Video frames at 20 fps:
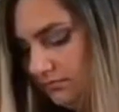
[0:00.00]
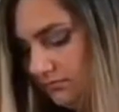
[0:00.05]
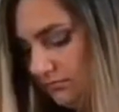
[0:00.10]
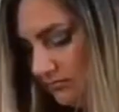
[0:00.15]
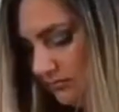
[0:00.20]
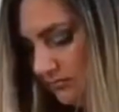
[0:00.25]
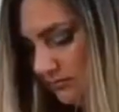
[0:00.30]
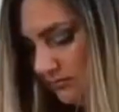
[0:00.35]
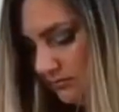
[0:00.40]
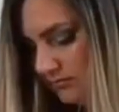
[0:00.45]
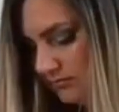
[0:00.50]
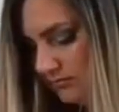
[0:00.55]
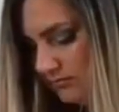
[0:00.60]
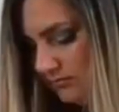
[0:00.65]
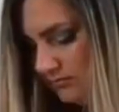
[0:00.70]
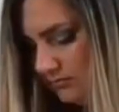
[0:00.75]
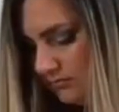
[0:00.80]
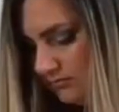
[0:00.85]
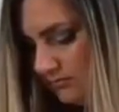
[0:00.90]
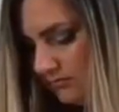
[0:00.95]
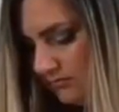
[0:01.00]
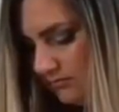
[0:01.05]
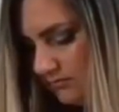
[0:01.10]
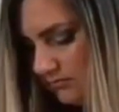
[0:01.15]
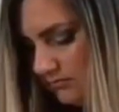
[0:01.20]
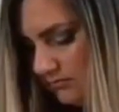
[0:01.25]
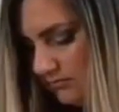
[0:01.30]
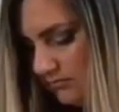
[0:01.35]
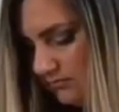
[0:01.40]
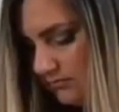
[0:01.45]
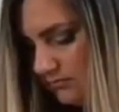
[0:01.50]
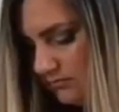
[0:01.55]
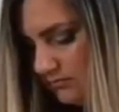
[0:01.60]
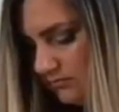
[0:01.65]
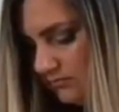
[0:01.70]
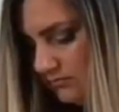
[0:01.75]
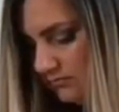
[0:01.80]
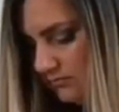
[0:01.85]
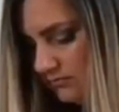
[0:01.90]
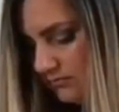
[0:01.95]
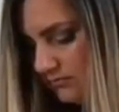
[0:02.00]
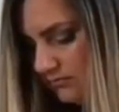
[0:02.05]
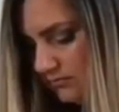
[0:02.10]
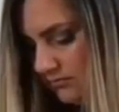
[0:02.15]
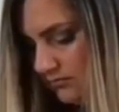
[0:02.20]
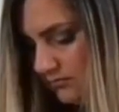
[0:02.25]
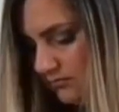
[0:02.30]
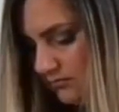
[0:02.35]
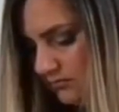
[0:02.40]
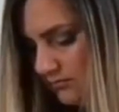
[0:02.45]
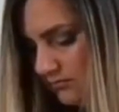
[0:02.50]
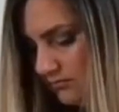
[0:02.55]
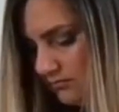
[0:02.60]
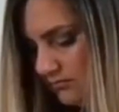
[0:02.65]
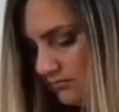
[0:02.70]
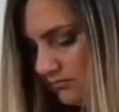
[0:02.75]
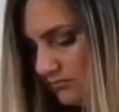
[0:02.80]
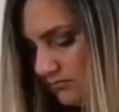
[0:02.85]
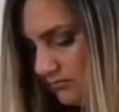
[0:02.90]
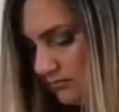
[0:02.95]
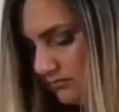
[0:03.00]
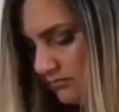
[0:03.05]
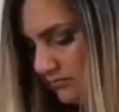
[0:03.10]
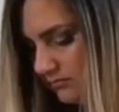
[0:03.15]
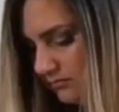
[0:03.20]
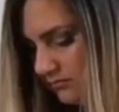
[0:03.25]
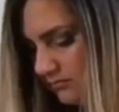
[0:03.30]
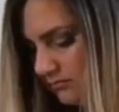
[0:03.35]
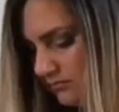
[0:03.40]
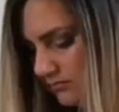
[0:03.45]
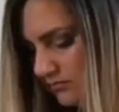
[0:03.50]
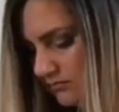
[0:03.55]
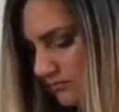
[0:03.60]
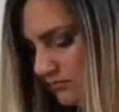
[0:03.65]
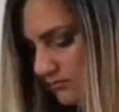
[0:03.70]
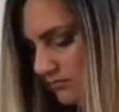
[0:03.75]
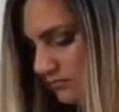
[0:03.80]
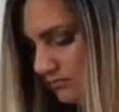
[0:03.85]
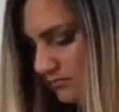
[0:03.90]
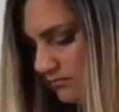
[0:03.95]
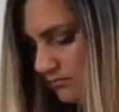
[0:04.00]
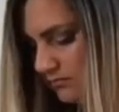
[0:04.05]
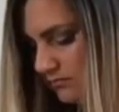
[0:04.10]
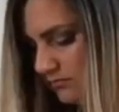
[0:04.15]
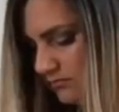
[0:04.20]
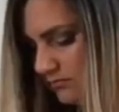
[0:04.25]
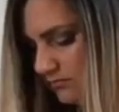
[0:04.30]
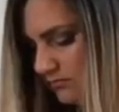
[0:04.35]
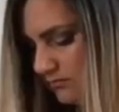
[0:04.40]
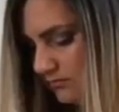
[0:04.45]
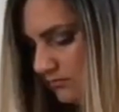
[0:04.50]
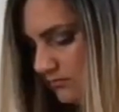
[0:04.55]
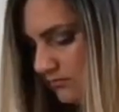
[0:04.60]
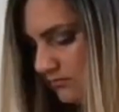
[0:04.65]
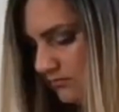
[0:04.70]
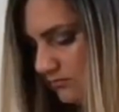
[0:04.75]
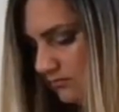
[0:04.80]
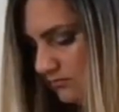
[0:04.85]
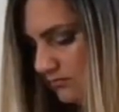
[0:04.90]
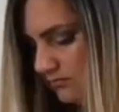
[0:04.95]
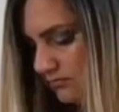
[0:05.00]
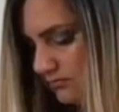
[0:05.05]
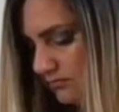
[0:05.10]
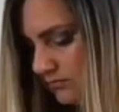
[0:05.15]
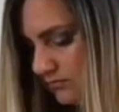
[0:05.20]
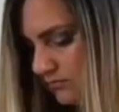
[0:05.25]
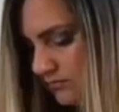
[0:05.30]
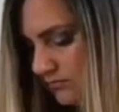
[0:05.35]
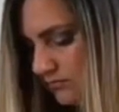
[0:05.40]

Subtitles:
[no speech]